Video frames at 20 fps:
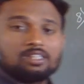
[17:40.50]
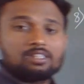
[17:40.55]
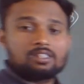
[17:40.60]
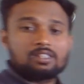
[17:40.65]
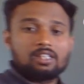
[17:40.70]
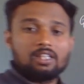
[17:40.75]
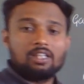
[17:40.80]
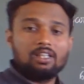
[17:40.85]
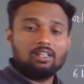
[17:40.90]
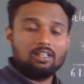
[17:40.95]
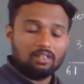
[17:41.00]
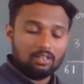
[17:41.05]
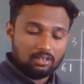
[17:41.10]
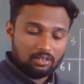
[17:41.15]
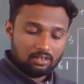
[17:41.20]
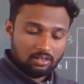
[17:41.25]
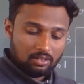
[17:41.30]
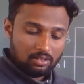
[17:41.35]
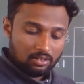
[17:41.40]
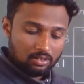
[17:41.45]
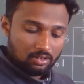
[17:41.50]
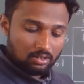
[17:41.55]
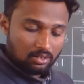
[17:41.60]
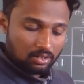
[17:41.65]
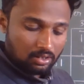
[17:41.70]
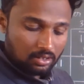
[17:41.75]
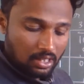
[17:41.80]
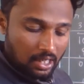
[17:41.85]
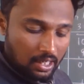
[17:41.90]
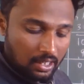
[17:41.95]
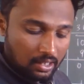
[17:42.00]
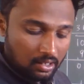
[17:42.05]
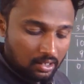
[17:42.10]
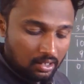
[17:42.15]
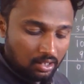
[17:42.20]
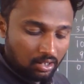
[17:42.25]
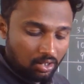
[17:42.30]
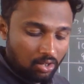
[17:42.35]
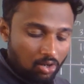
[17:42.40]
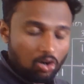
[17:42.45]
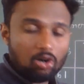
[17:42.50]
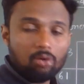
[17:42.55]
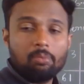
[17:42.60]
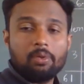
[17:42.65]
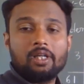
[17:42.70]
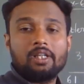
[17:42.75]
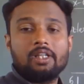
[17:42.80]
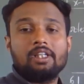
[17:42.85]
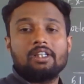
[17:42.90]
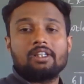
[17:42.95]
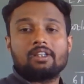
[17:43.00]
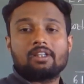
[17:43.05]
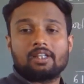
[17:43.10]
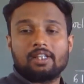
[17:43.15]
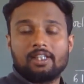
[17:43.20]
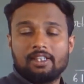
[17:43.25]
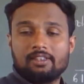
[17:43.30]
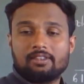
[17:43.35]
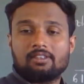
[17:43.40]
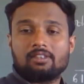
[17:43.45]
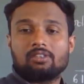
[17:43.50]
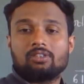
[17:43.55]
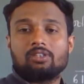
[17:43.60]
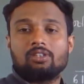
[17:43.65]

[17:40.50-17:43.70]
still gardener how many trees